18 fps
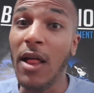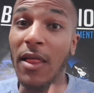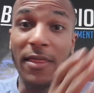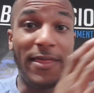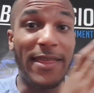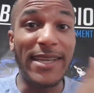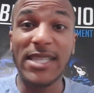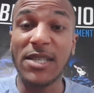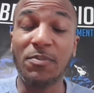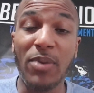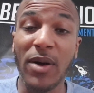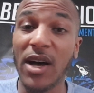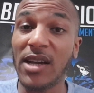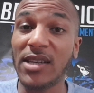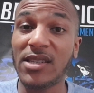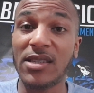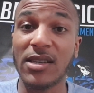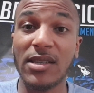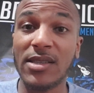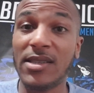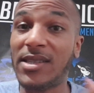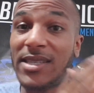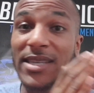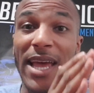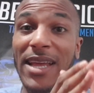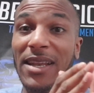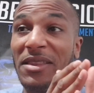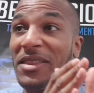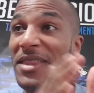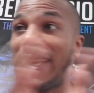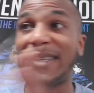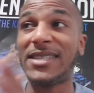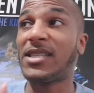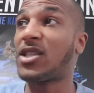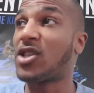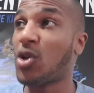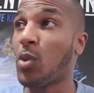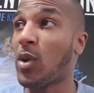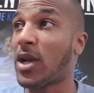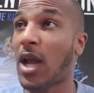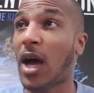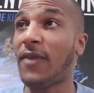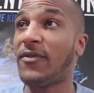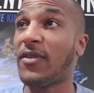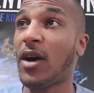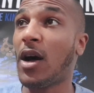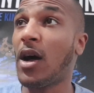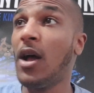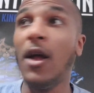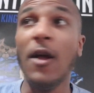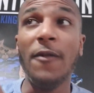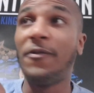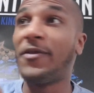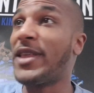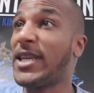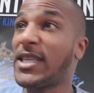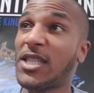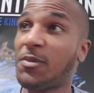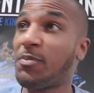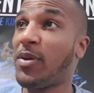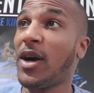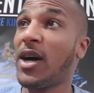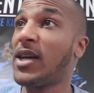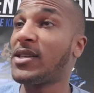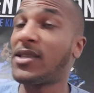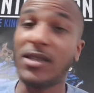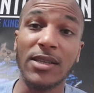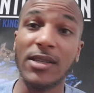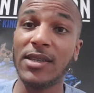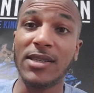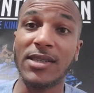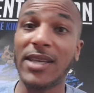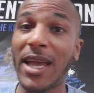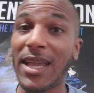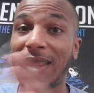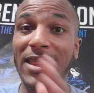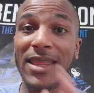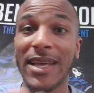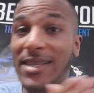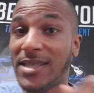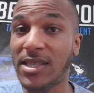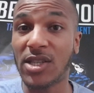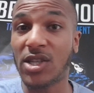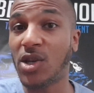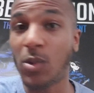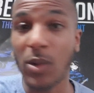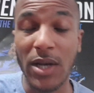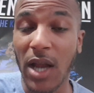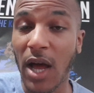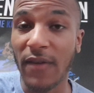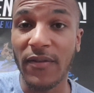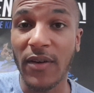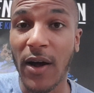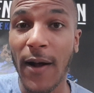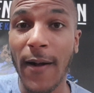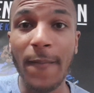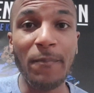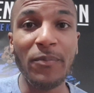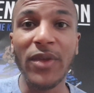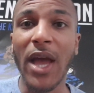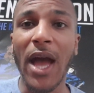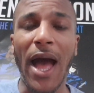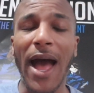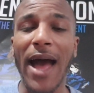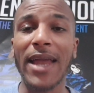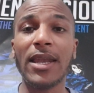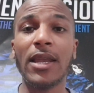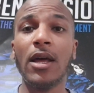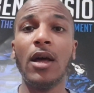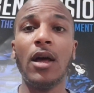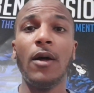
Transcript: This person said this to another. This person said this to another. And